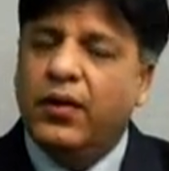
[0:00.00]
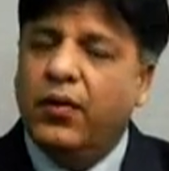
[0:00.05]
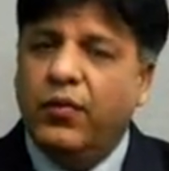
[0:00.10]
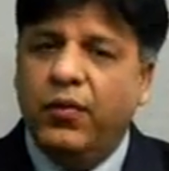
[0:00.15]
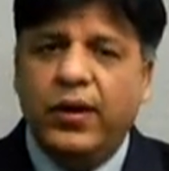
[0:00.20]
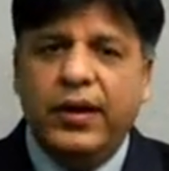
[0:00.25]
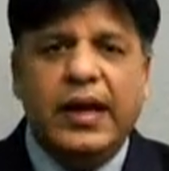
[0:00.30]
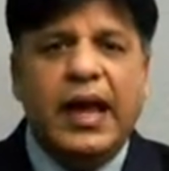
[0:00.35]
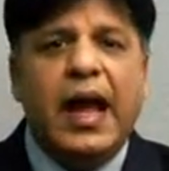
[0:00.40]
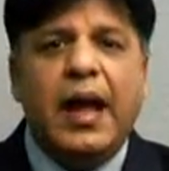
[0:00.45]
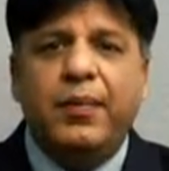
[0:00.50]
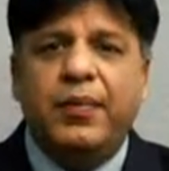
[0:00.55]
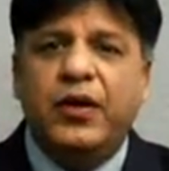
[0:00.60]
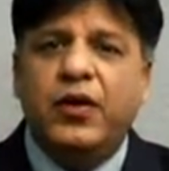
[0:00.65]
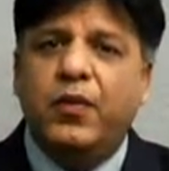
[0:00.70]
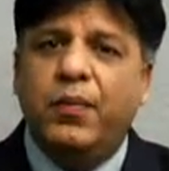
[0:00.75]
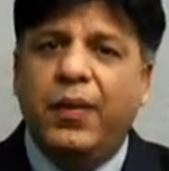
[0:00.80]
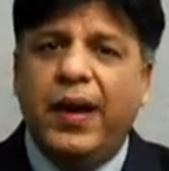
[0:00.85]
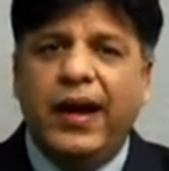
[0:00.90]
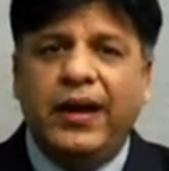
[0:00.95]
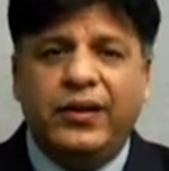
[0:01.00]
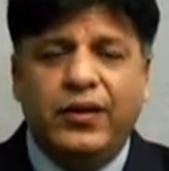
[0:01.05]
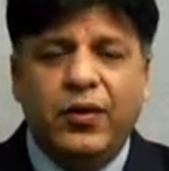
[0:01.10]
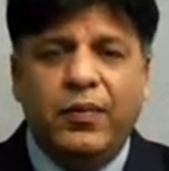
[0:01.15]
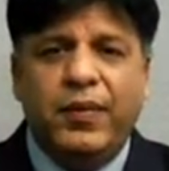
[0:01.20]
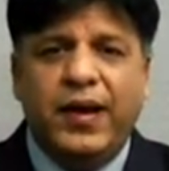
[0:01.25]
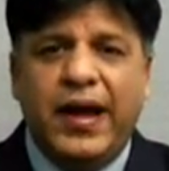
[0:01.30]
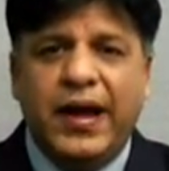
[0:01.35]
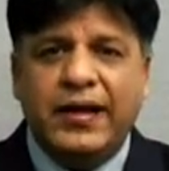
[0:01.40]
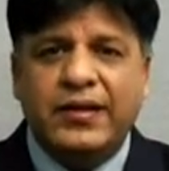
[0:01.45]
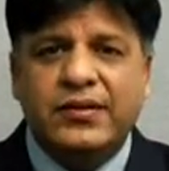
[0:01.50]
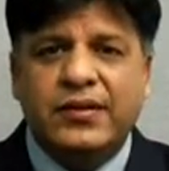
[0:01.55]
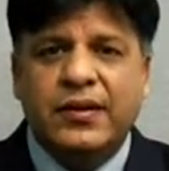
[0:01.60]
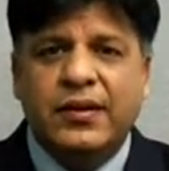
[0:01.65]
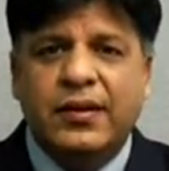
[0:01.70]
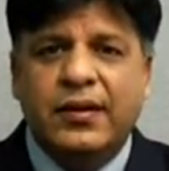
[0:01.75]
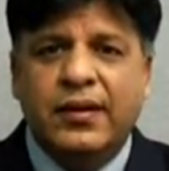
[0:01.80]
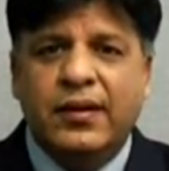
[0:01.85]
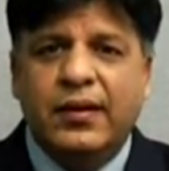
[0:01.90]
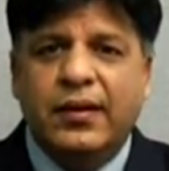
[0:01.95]
You're very happy, you packed your bags,
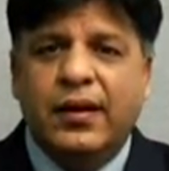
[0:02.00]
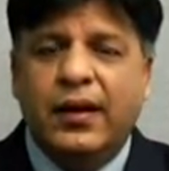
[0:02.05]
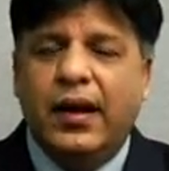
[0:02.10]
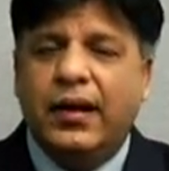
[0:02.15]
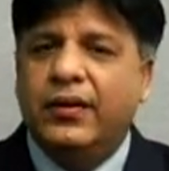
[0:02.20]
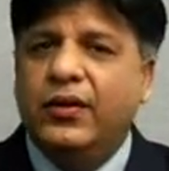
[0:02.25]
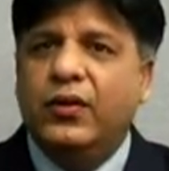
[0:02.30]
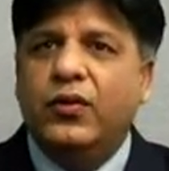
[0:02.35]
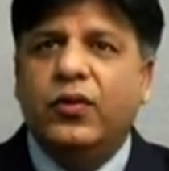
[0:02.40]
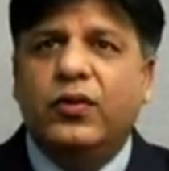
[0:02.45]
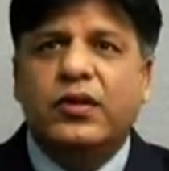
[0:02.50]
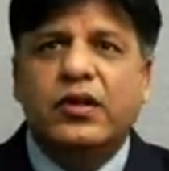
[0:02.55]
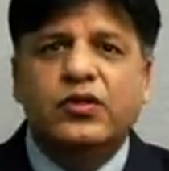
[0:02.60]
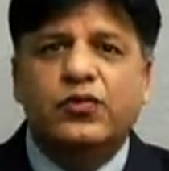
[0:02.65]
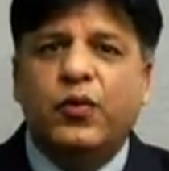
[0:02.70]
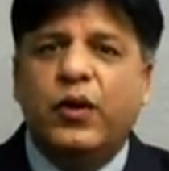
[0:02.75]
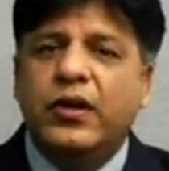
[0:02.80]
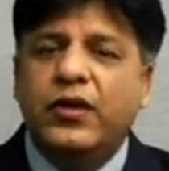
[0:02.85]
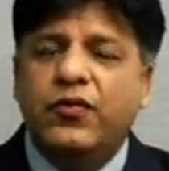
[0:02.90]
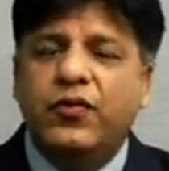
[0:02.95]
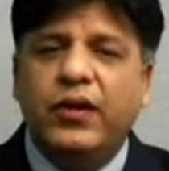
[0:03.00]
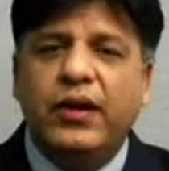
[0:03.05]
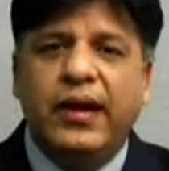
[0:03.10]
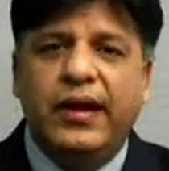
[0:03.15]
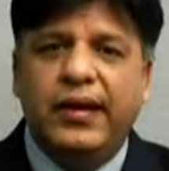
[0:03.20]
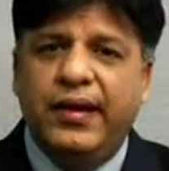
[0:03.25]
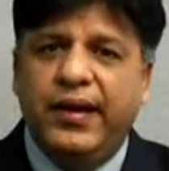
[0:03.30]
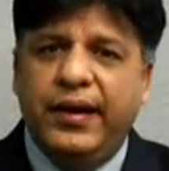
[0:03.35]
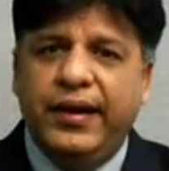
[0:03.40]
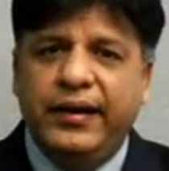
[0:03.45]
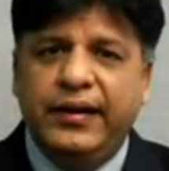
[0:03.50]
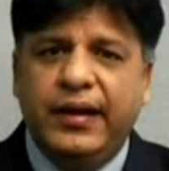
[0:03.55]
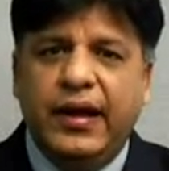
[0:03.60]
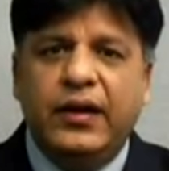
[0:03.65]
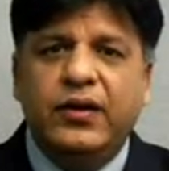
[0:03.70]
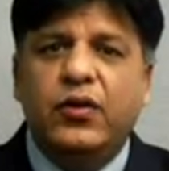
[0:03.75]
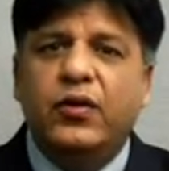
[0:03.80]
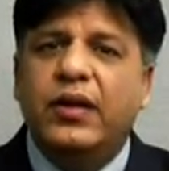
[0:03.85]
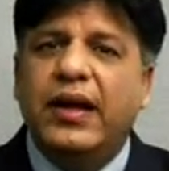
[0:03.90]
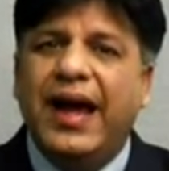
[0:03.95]
and you took this wonderful airline
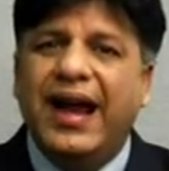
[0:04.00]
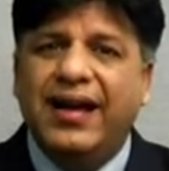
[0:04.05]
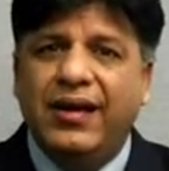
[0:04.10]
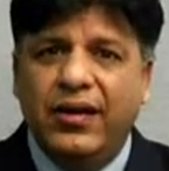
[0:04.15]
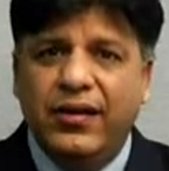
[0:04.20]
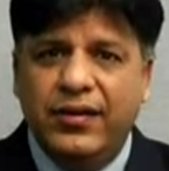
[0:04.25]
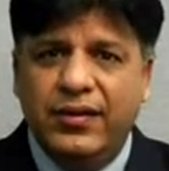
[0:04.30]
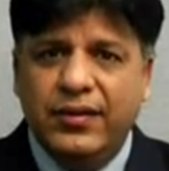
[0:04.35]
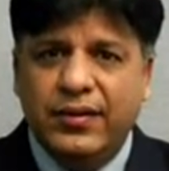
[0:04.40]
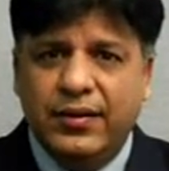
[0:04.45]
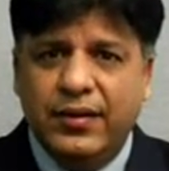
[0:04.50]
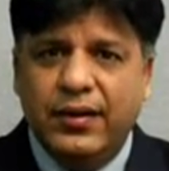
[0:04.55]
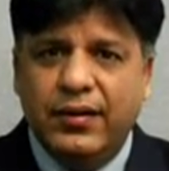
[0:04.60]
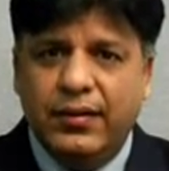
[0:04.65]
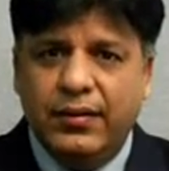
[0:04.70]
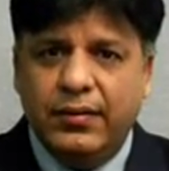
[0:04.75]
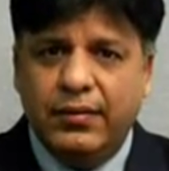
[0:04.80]
and you landed